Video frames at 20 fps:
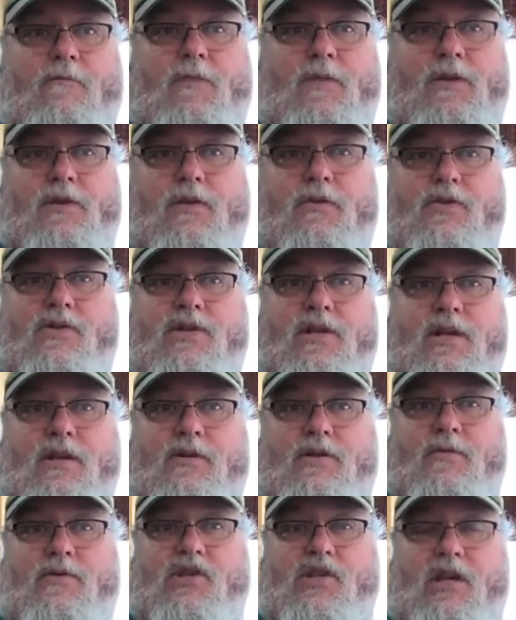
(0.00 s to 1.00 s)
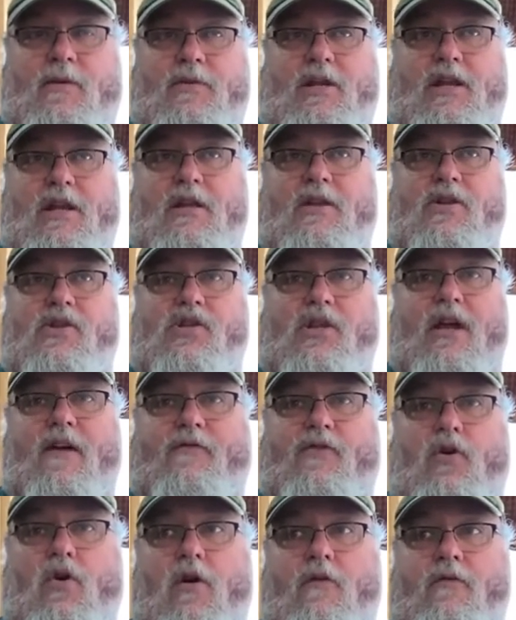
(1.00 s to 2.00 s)
use the CBD that's
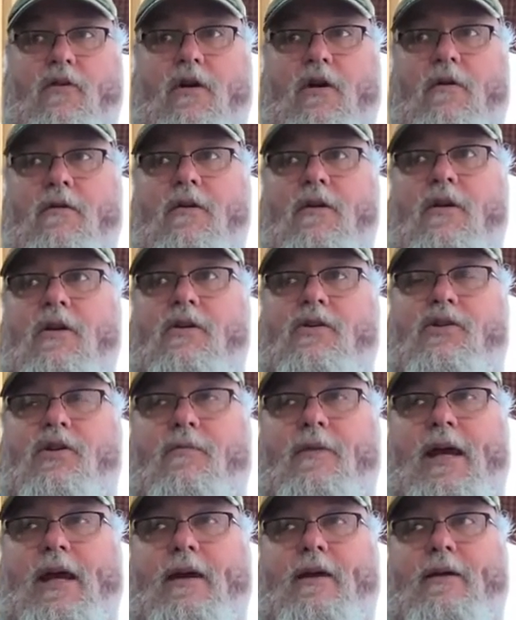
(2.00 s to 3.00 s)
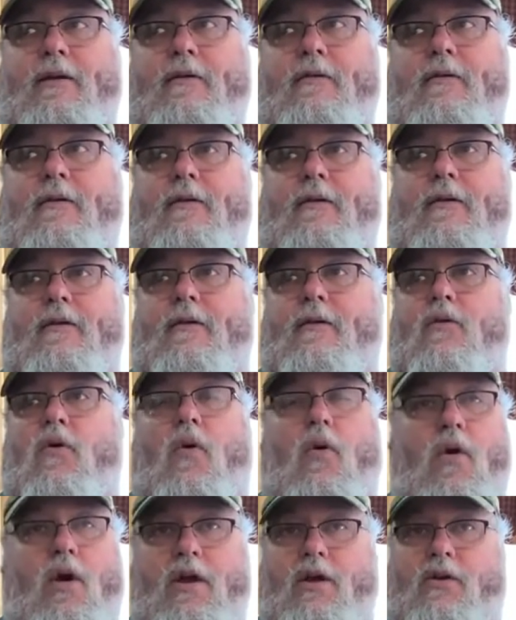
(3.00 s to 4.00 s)
left over to make
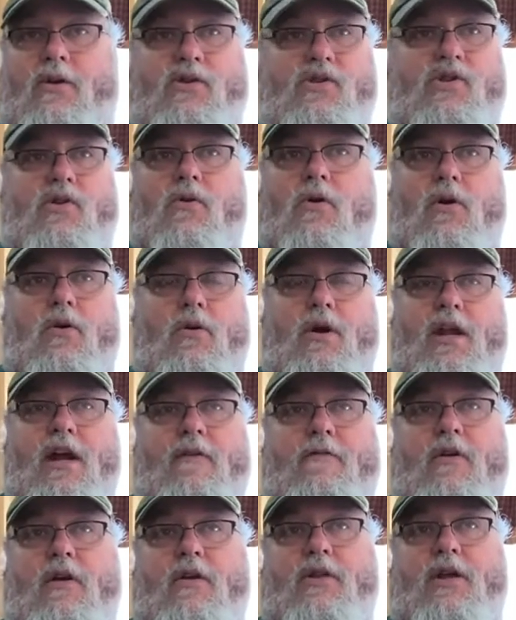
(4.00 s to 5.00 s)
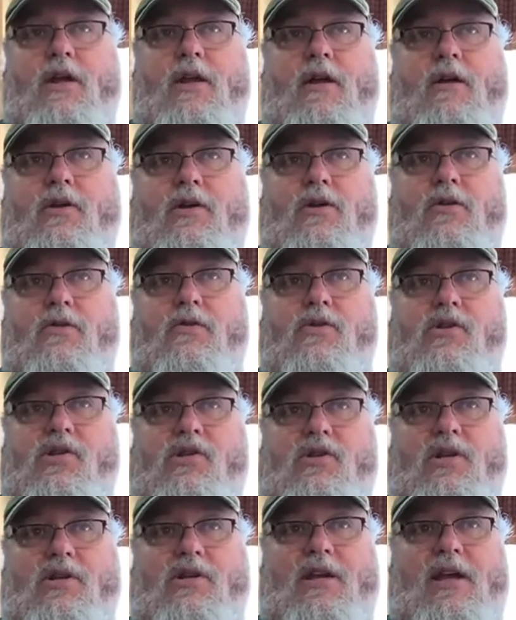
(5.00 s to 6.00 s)
oils or whatever, and then they'll
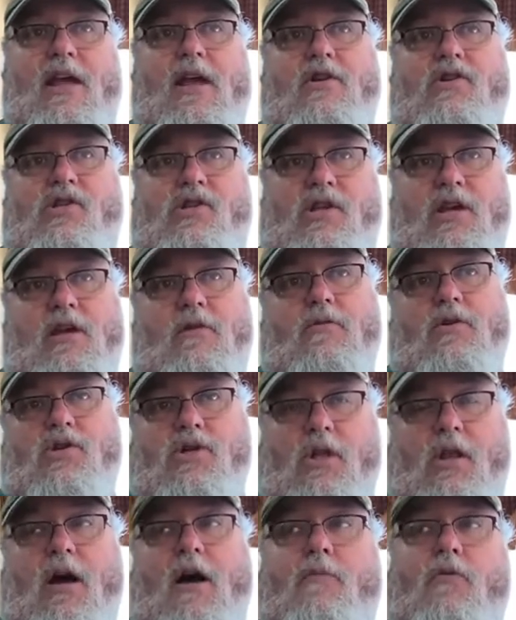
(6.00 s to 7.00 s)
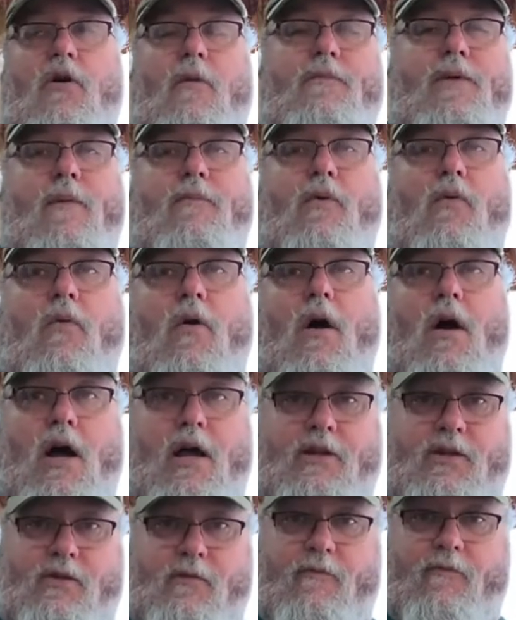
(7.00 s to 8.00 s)
use the THC, which a lot more people
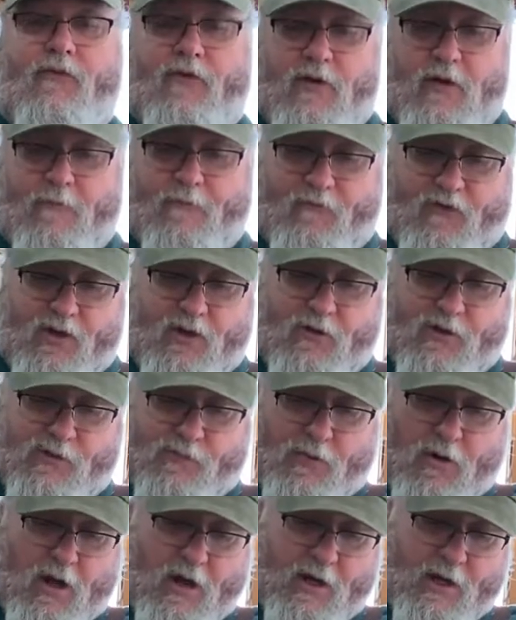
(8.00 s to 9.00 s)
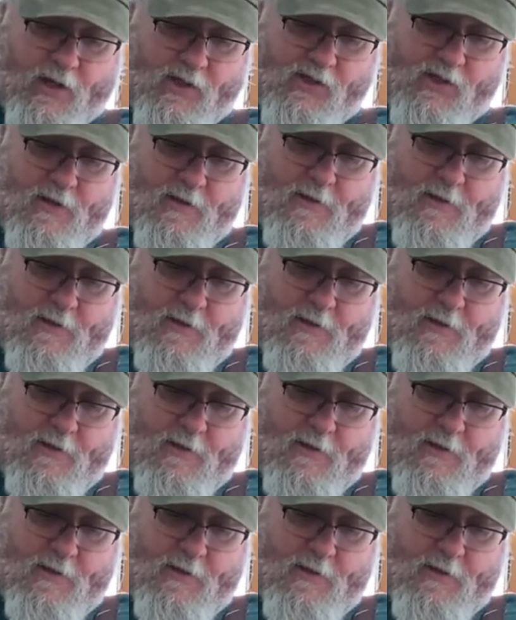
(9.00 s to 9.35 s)
want for, for those products.